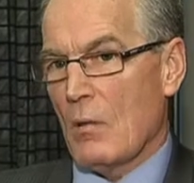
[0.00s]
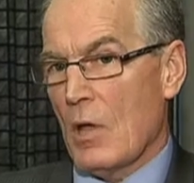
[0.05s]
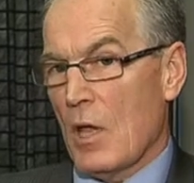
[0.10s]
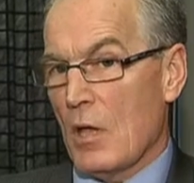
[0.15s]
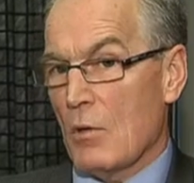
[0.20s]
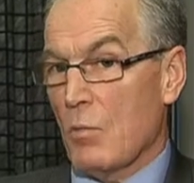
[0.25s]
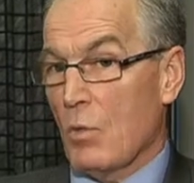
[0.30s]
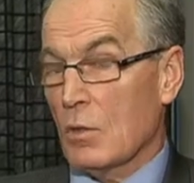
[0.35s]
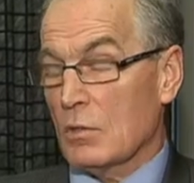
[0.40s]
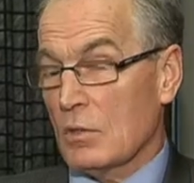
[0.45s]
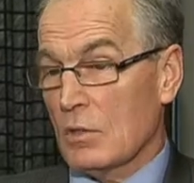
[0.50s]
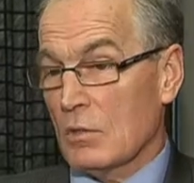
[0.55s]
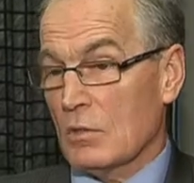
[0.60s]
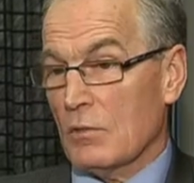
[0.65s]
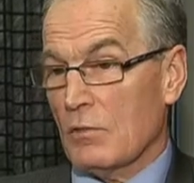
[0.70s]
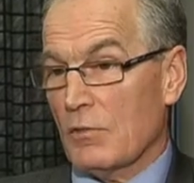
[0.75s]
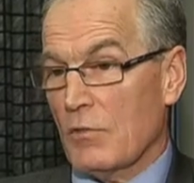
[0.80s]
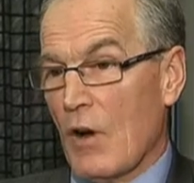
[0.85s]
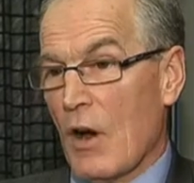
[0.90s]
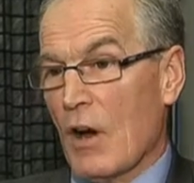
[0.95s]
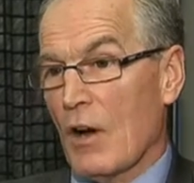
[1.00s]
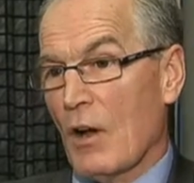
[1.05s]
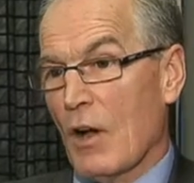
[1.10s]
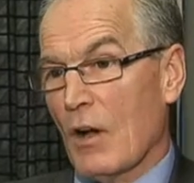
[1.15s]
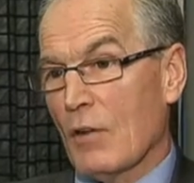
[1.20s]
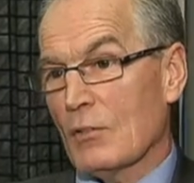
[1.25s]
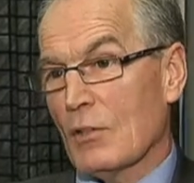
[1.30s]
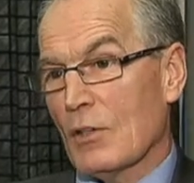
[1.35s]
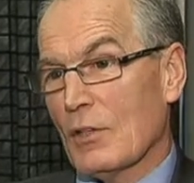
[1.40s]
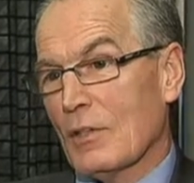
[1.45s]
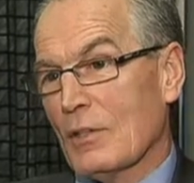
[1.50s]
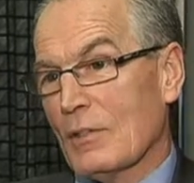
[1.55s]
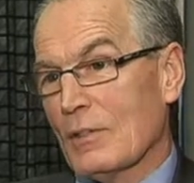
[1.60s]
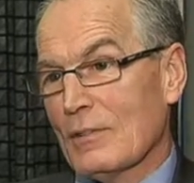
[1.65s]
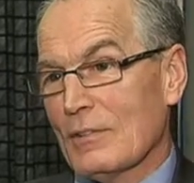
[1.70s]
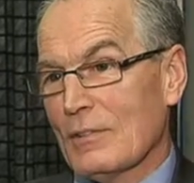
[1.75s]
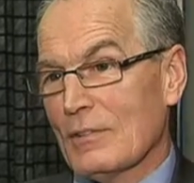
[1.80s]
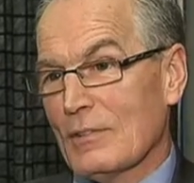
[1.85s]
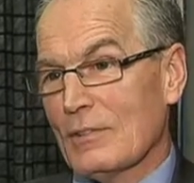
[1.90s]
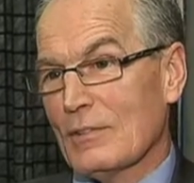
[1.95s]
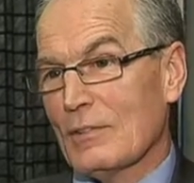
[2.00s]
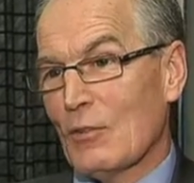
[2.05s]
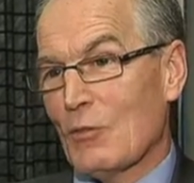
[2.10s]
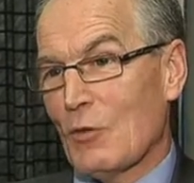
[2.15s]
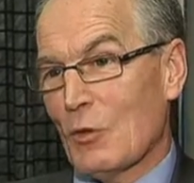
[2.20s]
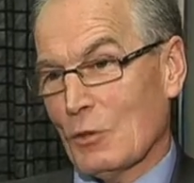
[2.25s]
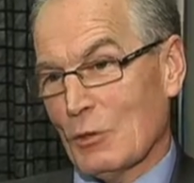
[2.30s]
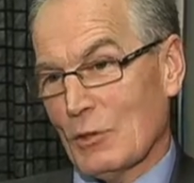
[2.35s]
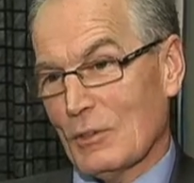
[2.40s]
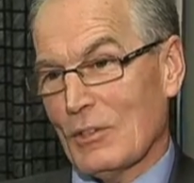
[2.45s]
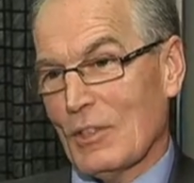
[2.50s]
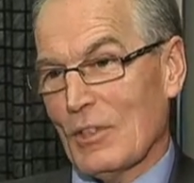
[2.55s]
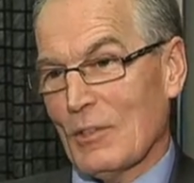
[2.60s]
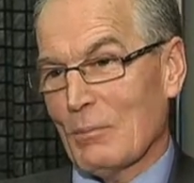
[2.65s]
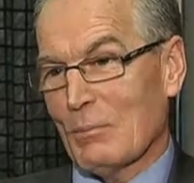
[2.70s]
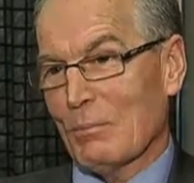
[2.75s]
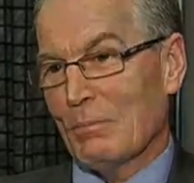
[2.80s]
It wasn't far after the first escape.